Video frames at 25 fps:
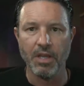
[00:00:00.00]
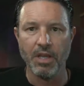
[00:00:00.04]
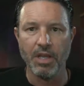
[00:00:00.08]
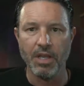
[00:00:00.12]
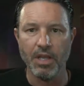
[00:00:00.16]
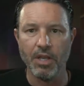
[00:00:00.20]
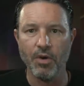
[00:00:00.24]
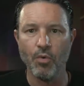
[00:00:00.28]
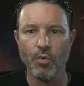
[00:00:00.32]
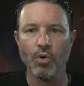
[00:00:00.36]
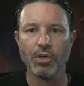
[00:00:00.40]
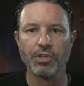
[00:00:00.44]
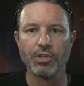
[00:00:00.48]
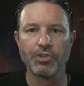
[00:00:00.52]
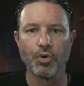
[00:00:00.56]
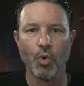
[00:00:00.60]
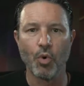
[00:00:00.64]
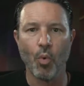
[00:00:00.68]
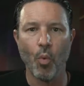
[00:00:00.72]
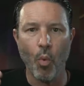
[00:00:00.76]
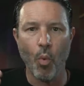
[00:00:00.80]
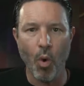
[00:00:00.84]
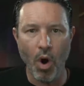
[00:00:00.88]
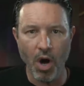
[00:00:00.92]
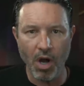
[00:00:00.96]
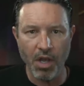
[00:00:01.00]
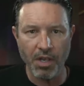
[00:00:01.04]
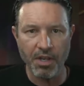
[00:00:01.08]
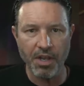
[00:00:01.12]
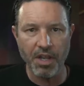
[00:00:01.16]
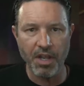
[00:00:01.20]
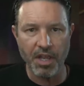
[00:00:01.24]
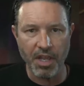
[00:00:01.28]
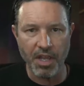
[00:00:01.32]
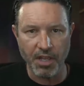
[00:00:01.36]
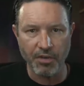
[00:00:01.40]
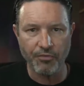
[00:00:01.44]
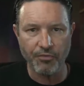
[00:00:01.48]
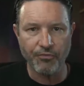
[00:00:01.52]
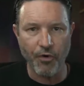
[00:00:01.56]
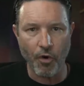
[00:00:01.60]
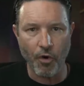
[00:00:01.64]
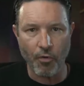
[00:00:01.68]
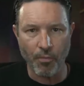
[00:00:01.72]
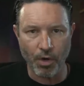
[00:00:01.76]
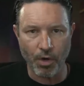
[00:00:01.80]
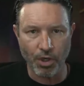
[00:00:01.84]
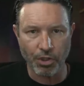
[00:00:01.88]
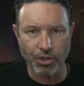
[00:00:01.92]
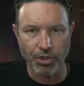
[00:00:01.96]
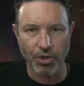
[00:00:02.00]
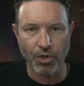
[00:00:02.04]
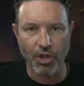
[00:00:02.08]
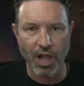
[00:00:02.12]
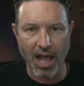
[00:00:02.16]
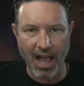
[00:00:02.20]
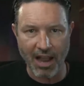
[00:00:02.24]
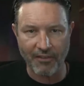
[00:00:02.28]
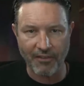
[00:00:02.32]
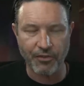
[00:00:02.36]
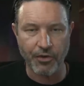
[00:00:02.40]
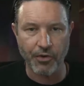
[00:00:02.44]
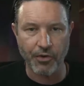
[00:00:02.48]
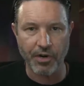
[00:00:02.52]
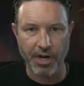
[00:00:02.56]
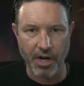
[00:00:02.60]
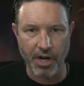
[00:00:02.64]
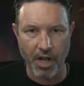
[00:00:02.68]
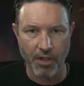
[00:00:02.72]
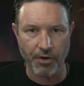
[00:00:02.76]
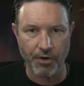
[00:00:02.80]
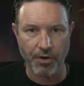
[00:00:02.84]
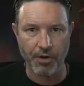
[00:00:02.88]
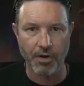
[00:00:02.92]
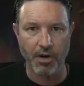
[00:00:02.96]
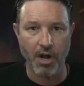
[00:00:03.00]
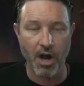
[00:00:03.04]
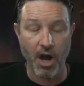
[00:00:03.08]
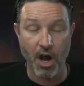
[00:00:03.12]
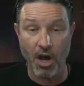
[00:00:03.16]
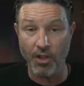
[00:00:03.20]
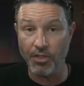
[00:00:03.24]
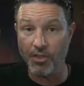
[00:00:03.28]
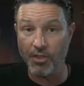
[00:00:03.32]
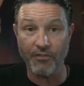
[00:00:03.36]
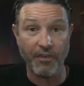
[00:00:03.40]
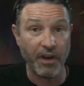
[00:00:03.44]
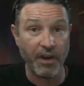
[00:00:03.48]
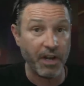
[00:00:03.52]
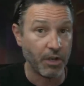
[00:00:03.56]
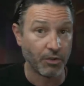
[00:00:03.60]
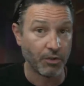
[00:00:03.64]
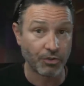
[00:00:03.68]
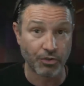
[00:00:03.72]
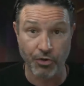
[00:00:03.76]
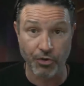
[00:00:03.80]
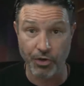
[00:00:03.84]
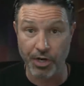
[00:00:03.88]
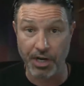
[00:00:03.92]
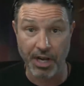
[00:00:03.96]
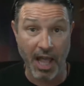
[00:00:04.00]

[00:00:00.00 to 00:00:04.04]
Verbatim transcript: it was one infomercial after another on the video screen.